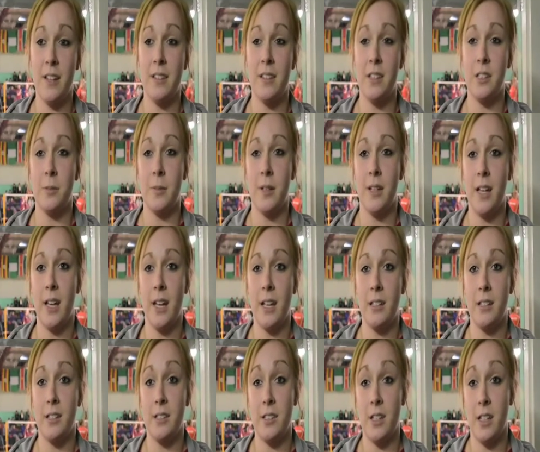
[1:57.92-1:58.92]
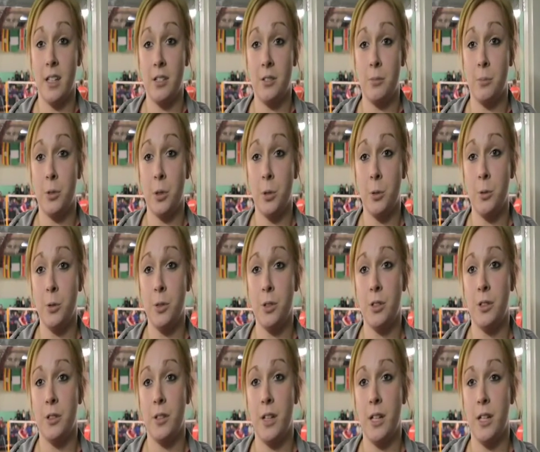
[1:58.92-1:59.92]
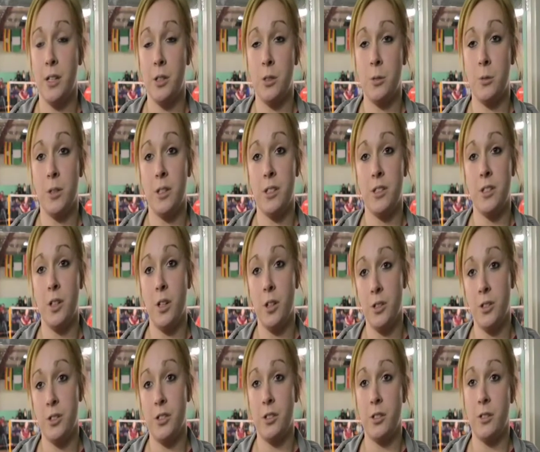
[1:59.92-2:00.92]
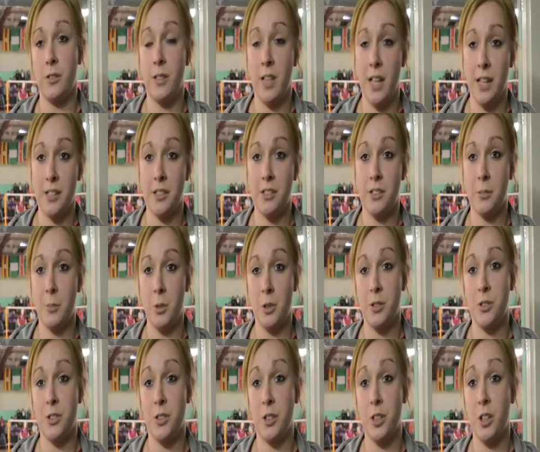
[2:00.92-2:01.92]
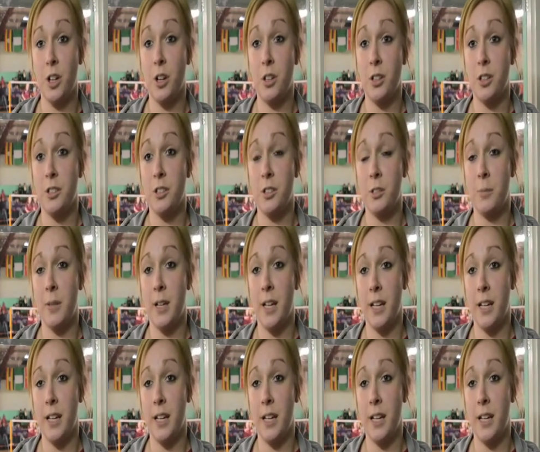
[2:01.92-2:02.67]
this weekend is the Interpros, uh, so it's Ulster, Leinster, Munster and Connacht all playing